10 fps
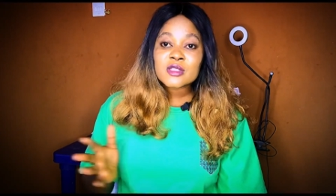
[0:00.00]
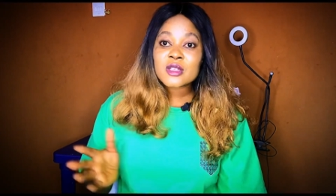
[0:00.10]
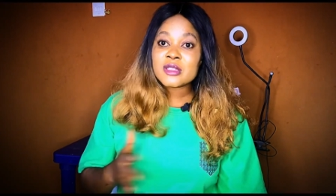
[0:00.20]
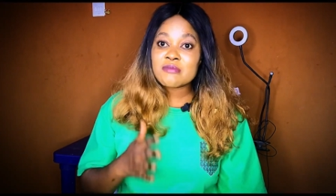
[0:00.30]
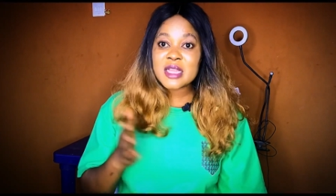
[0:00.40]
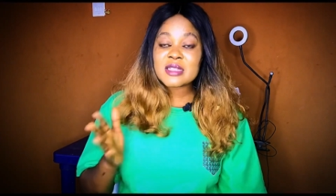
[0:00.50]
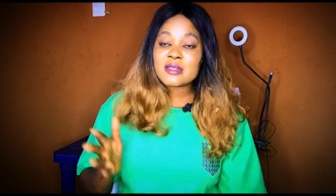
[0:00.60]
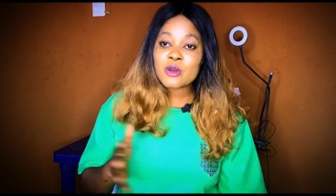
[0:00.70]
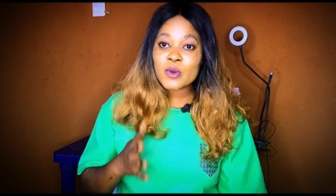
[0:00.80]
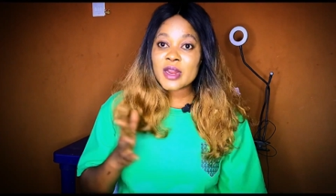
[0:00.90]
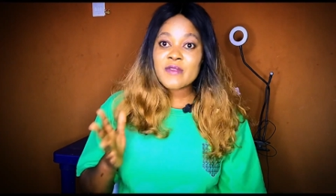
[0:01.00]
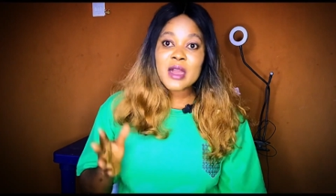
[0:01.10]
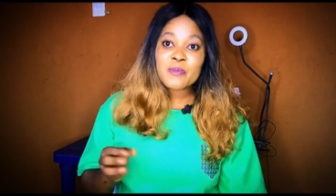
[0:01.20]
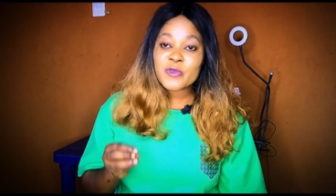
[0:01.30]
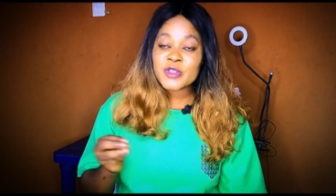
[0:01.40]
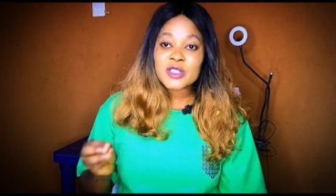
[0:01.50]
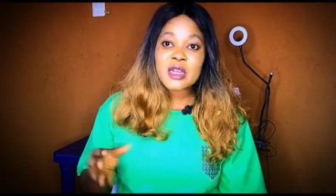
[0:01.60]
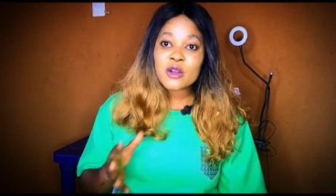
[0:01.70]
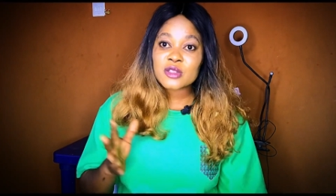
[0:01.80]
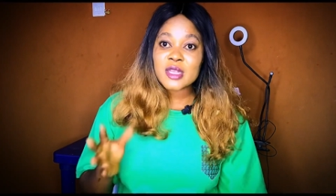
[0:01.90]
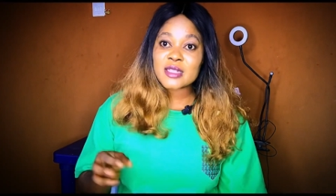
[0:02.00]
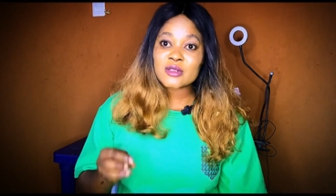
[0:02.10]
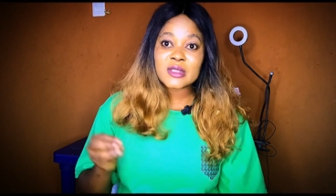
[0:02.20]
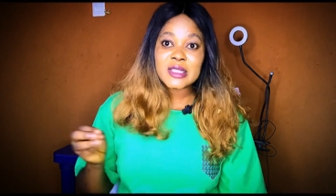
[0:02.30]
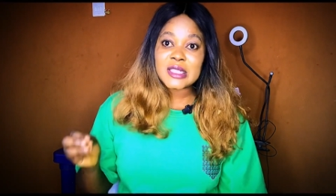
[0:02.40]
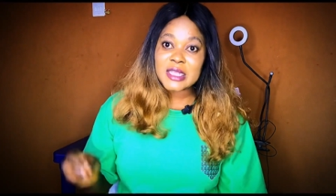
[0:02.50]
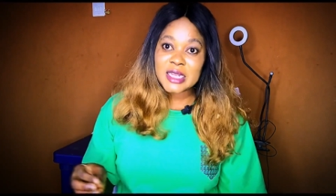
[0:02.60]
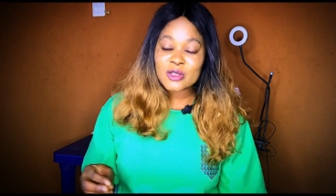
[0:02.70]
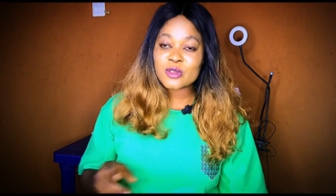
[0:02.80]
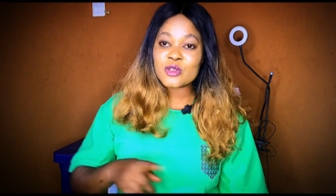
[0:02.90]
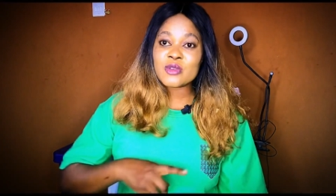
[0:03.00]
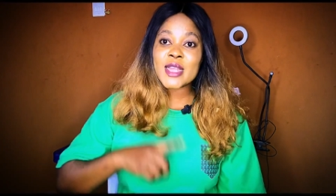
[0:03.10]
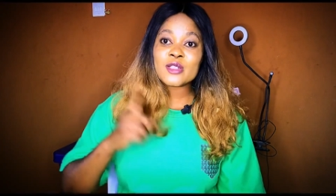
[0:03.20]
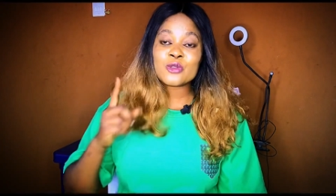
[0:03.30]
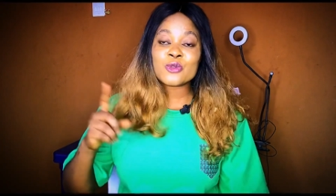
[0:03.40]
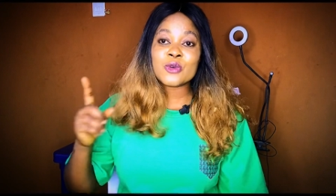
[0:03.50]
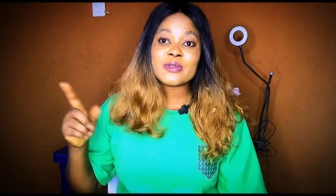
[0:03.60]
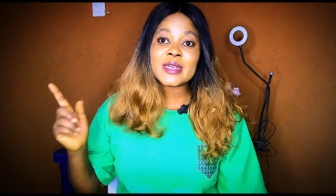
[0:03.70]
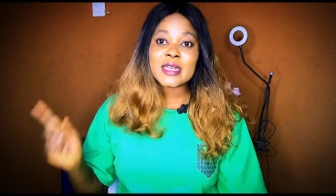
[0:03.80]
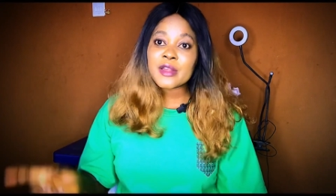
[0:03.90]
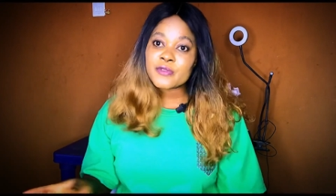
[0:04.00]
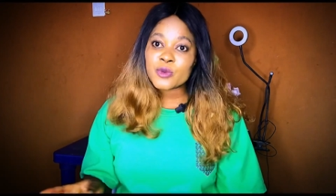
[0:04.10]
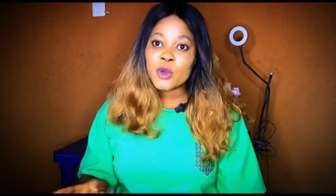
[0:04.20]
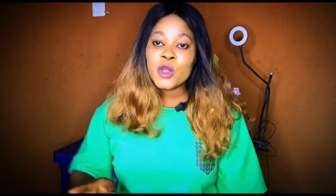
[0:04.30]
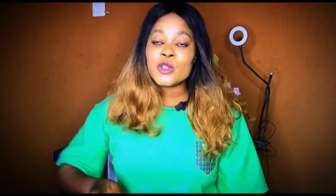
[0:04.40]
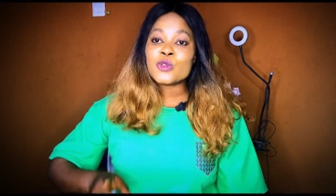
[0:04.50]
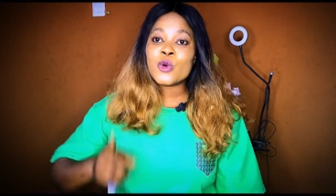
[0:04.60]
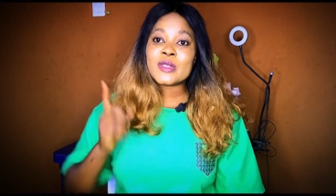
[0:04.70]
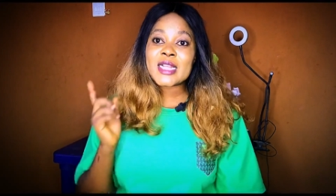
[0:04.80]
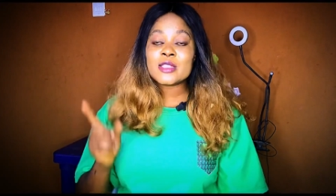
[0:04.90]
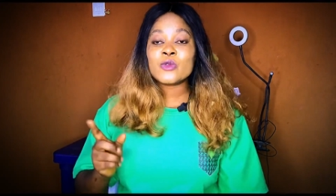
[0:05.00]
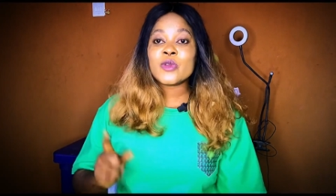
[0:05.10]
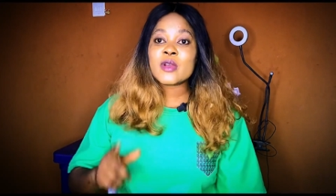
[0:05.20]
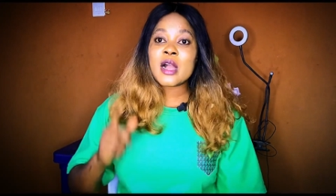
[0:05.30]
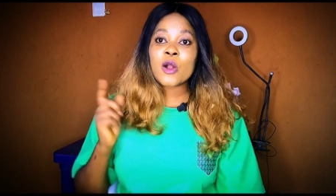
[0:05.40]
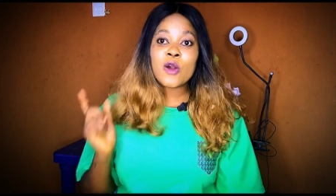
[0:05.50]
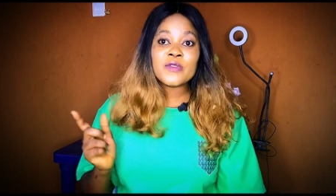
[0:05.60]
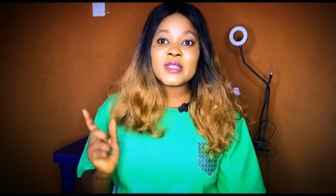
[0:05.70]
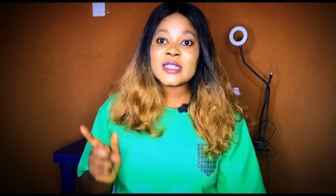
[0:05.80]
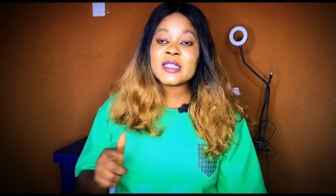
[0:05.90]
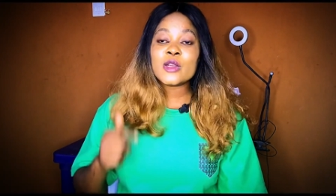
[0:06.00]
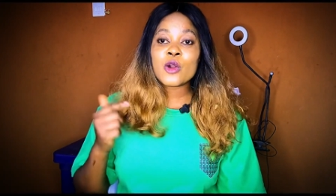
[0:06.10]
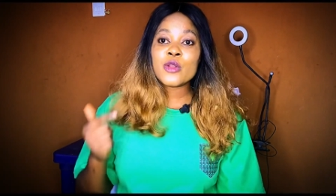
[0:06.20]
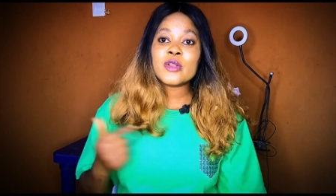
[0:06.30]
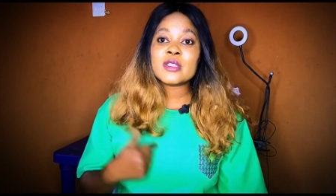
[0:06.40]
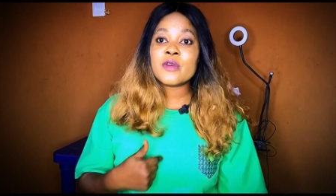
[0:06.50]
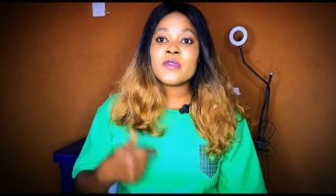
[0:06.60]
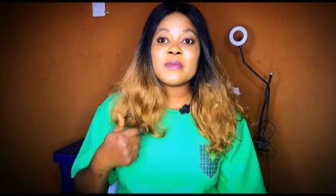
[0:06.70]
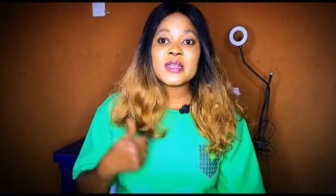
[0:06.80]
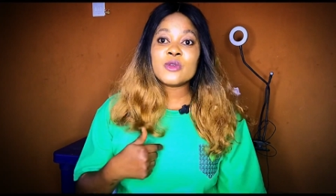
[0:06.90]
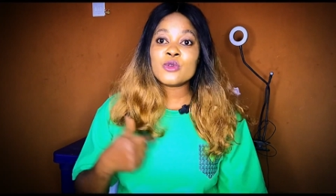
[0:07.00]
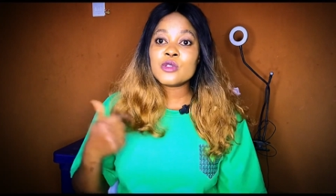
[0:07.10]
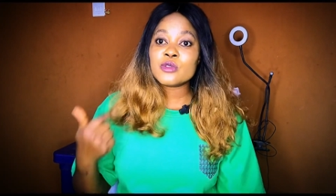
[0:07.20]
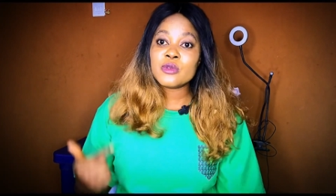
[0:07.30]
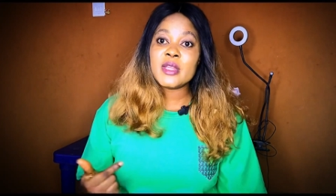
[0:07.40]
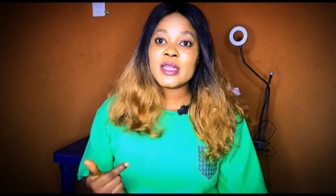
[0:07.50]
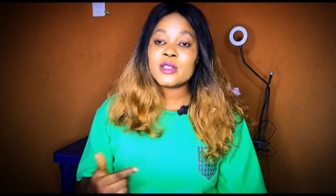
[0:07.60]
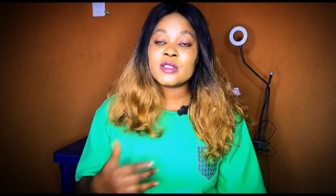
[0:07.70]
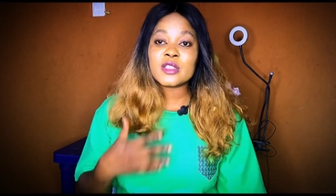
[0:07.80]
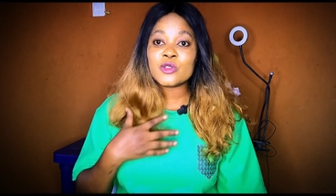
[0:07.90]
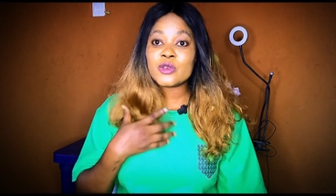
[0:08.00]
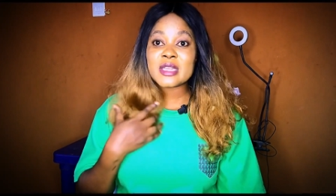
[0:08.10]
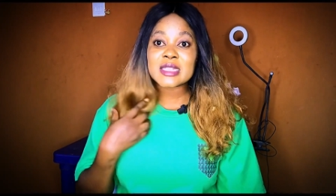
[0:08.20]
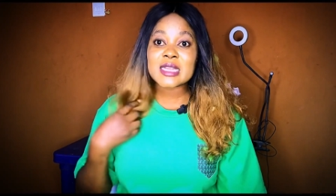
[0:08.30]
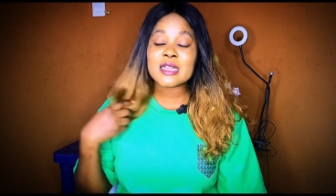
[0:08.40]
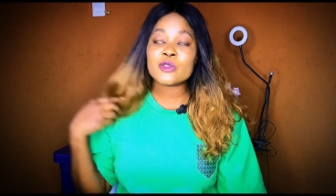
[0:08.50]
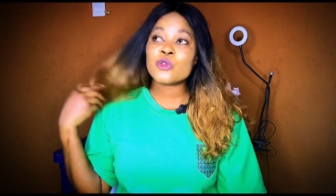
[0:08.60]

studying medicine or whatever professional course you are studying yet until you get to 200 level. So that is where you can confidently call yourself a medical student. You understand?